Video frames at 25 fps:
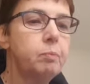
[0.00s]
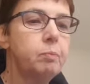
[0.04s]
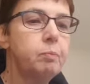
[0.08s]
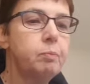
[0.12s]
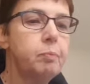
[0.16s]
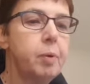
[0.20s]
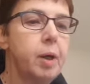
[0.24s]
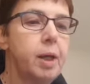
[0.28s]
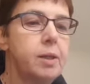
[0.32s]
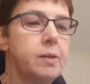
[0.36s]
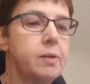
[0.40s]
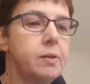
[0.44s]

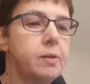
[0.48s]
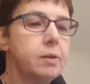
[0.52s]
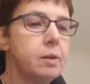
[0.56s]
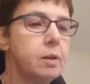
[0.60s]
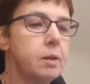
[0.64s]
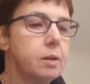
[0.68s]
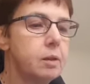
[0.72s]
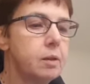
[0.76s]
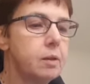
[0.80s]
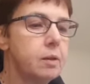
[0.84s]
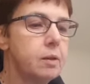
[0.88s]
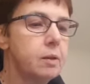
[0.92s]
baste
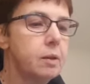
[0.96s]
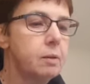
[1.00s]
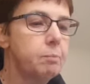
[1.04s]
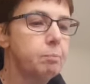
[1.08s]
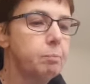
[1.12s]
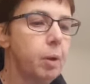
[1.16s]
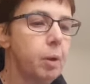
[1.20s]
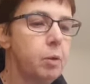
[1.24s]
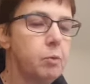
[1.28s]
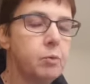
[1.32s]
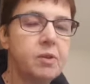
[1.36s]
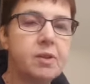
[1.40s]
in
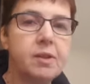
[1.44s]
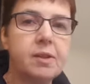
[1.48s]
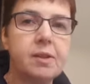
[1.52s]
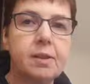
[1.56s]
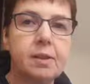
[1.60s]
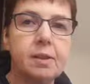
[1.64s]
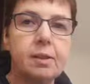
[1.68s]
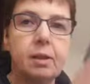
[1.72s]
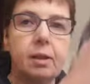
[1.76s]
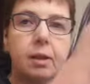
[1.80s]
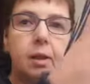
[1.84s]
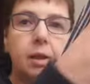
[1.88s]
both
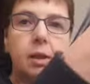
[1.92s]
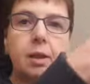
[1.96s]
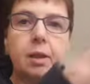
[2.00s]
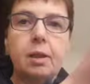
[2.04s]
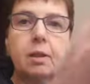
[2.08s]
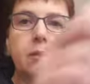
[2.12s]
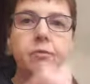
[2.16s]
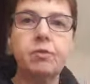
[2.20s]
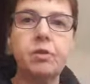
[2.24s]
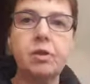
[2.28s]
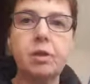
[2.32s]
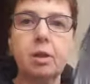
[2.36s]

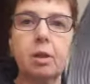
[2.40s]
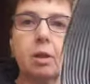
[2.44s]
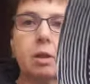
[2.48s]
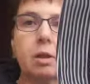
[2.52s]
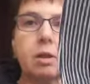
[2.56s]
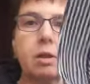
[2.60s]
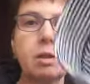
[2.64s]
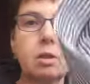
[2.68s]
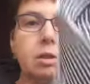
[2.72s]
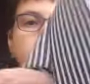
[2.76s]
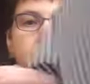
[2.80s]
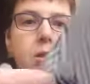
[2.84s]
sleeves,
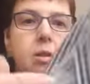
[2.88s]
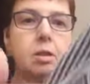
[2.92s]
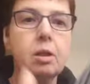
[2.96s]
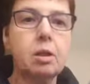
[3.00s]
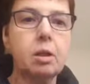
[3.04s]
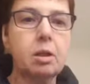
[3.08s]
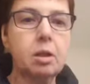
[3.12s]
and